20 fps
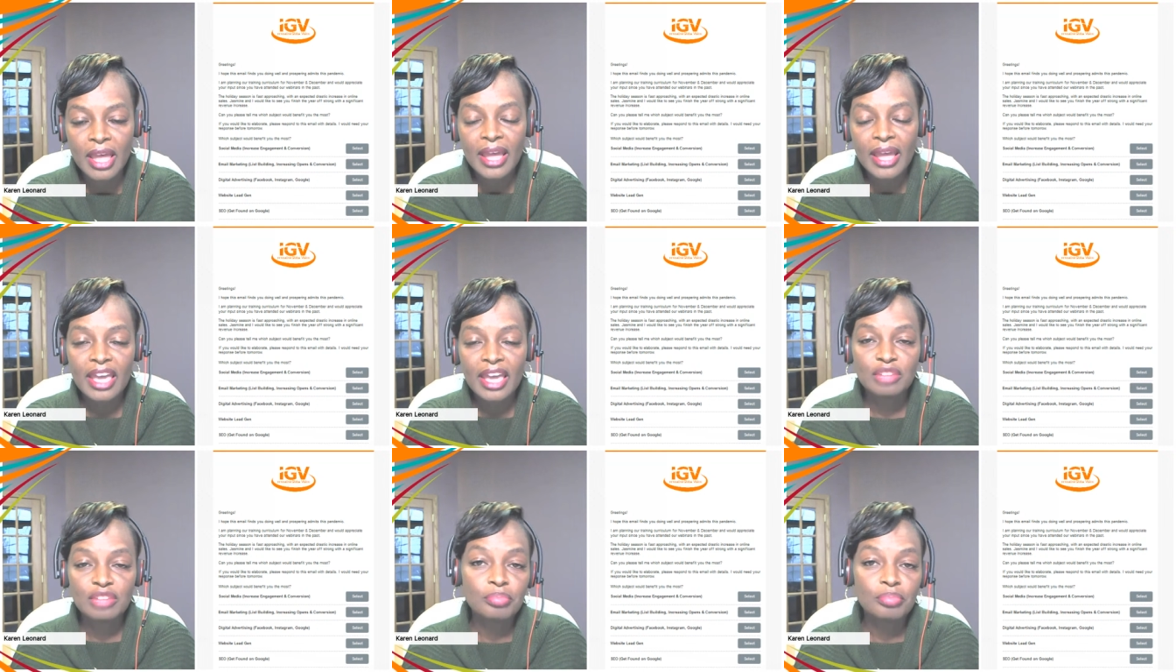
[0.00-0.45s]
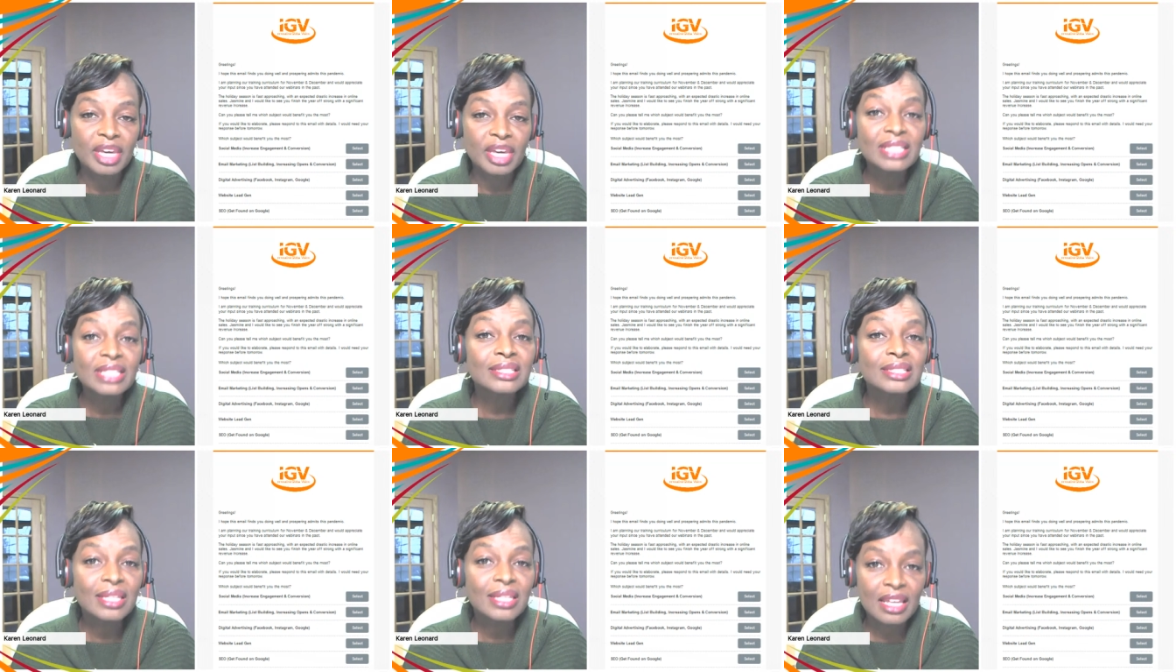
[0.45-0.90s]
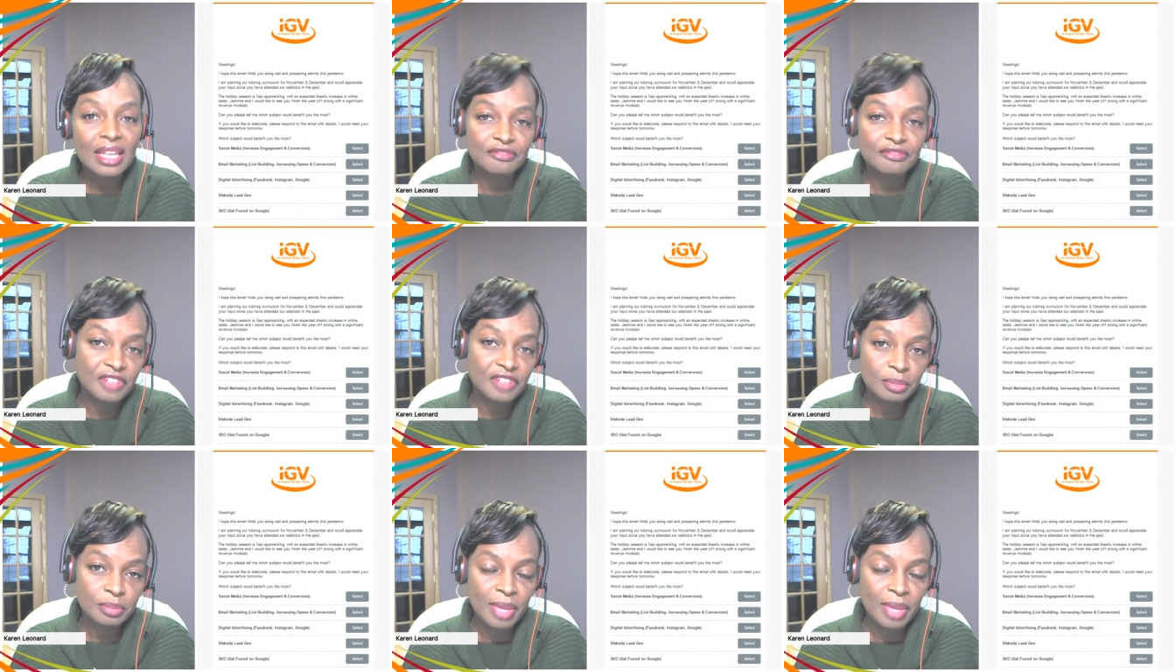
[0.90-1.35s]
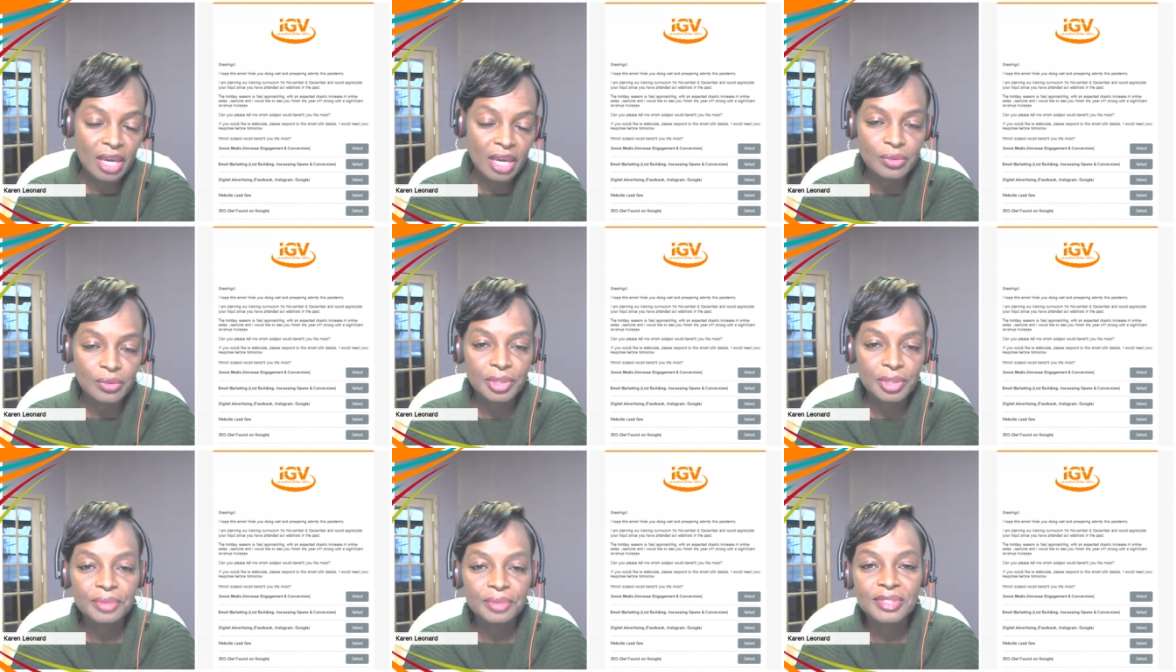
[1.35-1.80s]
And based on that feedback
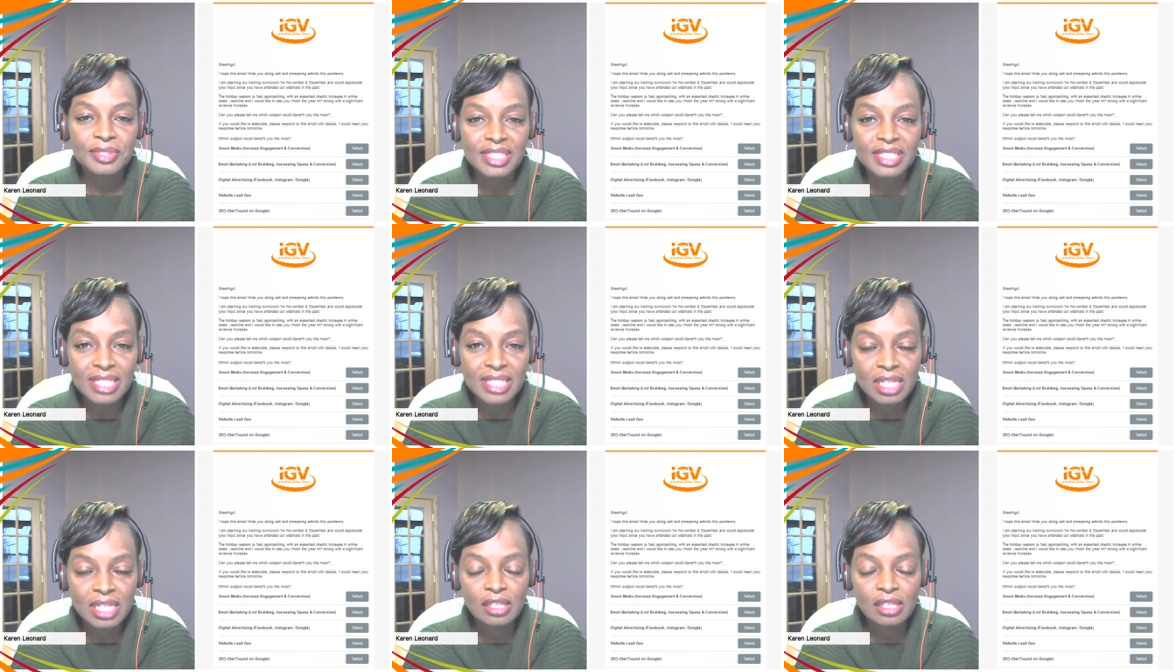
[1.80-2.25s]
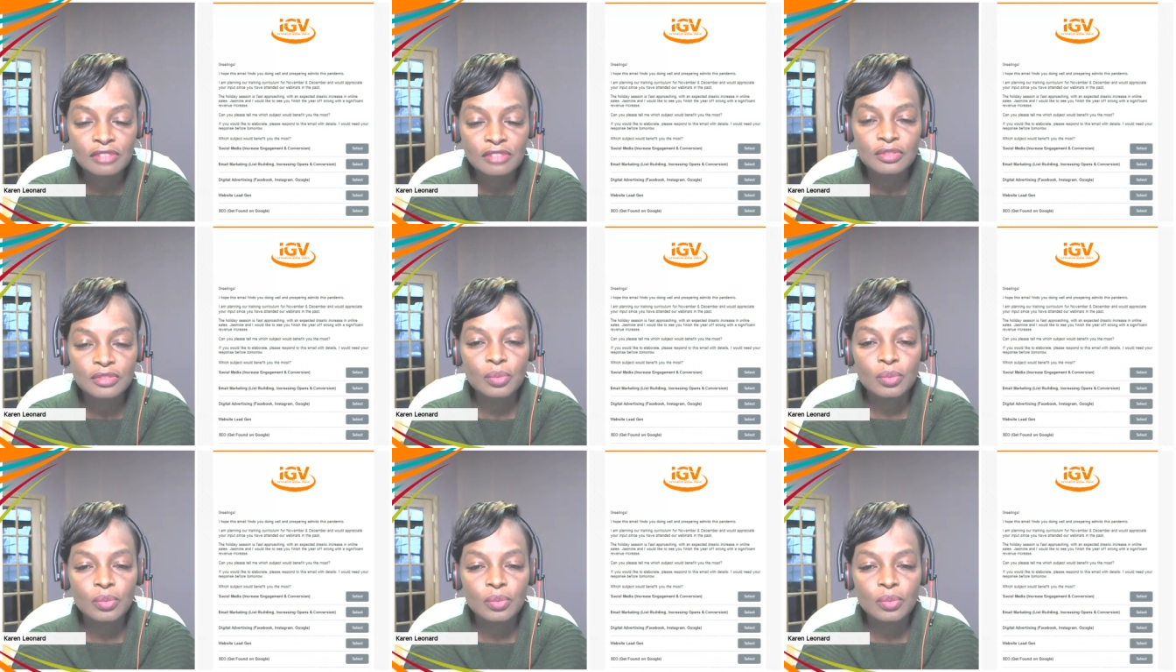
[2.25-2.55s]
we received,